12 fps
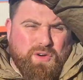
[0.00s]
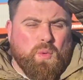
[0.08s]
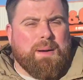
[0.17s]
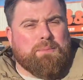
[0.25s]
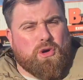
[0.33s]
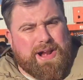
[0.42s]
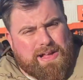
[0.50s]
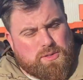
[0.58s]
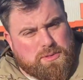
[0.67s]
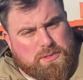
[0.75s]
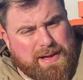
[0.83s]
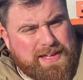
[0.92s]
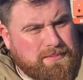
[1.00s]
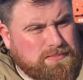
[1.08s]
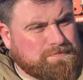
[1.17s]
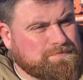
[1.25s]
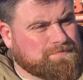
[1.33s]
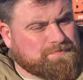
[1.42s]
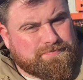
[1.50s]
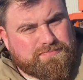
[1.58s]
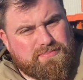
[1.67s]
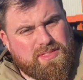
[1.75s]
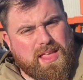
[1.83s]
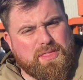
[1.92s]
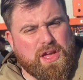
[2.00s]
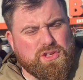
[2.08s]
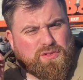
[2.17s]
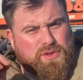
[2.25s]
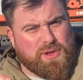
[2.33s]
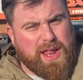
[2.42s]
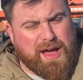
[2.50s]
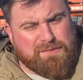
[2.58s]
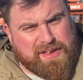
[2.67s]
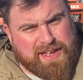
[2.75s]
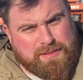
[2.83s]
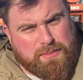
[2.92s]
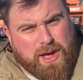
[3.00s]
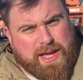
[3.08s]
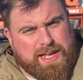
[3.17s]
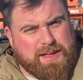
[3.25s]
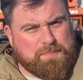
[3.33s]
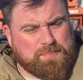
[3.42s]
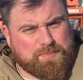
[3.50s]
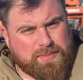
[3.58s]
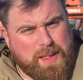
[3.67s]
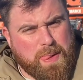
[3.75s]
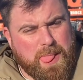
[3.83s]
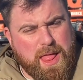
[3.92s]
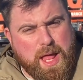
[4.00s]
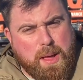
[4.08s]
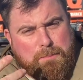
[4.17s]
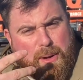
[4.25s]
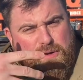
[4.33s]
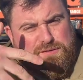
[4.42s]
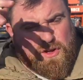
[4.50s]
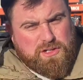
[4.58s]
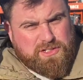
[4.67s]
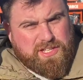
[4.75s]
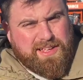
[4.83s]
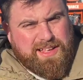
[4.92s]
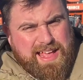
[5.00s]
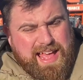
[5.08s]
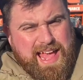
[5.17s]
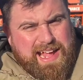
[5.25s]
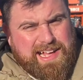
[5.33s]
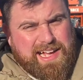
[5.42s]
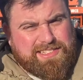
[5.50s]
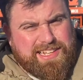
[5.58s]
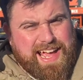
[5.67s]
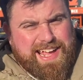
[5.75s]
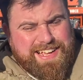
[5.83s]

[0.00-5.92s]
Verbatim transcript: got one more announcement to make. Those of you laughing at my faux Font haircut today,